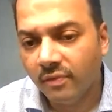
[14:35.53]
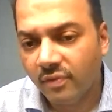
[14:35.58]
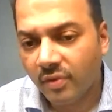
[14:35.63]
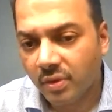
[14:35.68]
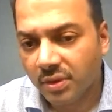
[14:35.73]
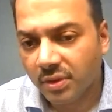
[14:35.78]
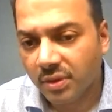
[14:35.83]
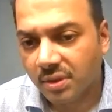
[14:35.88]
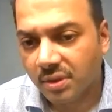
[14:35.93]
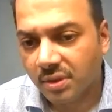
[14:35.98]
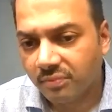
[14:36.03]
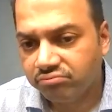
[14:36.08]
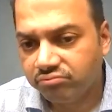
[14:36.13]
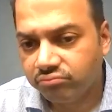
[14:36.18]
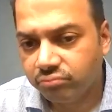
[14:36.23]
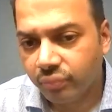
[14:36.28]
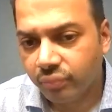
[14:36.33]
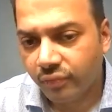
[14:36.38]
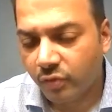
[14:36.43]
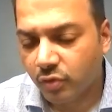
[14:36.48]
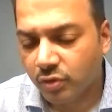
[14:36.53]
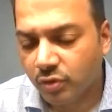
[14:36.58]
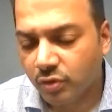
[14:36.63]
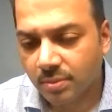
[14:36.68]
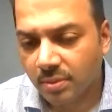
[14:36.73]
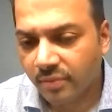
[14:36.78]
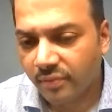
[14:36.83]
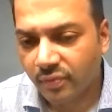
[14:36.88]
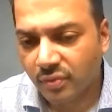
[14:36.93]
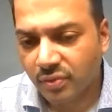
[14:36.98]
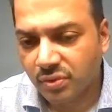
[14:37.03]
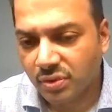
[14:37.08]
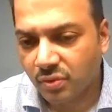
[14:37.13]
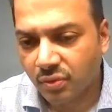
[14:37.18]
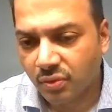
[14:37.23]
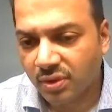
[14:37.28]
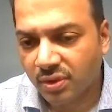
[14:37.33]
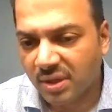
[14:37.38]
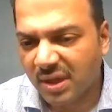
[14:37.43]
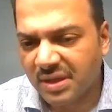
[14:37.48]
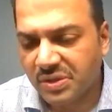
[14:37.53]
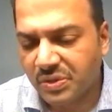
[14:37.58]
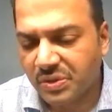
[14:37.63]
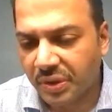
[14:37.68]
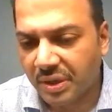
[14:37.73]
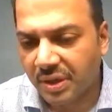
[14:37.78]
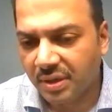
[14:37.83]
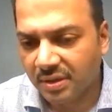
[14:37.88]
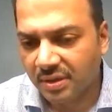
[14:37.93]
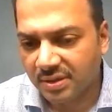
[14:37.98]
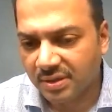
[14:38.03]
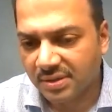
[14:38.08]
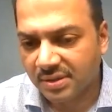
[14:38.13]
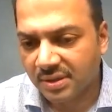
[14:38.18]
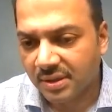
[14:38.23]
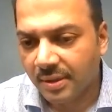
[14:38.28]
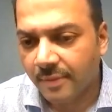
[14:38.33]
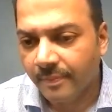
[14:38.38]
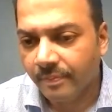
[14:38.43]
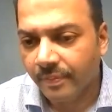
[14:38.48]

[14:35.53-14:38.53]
for the foreseeable future over the next 20 years.